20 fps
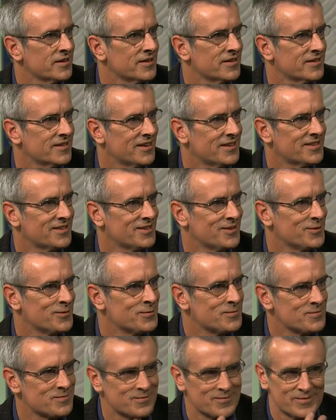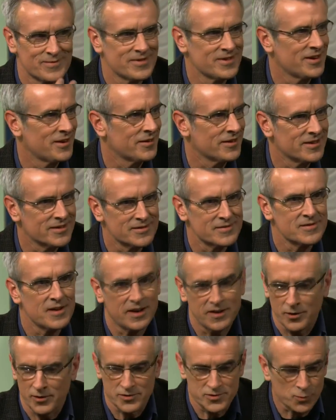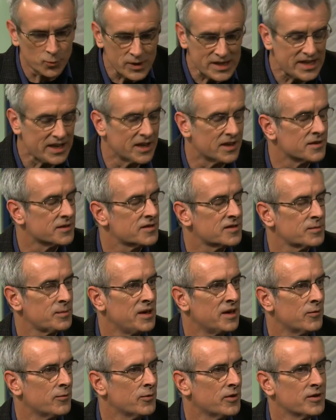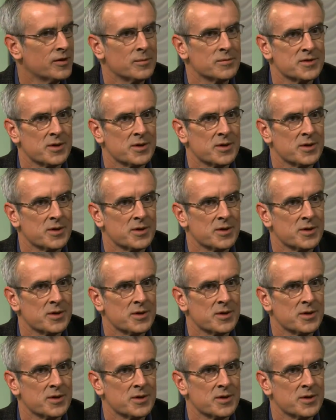Uh, as you, you know, in, I know there's weekends spent with them.